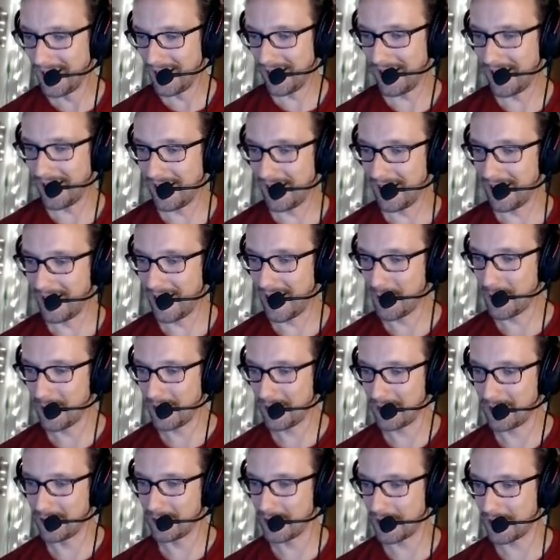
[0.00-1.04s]
I
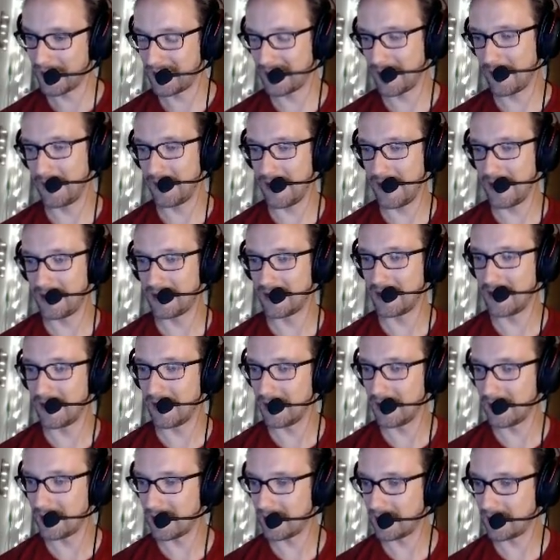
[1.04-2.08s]
mean, look at 7 Days to Die
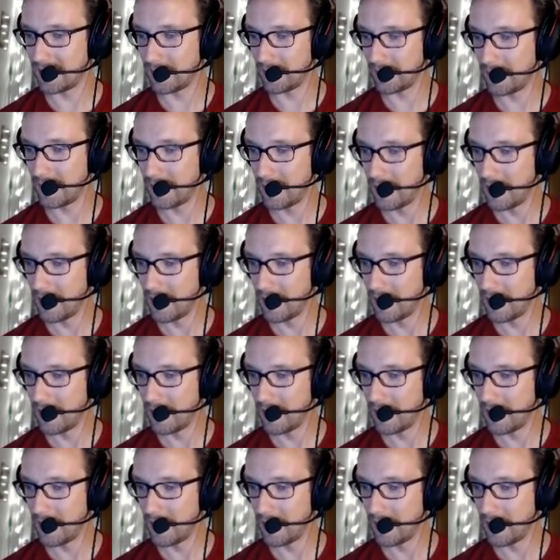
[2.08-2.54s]
system.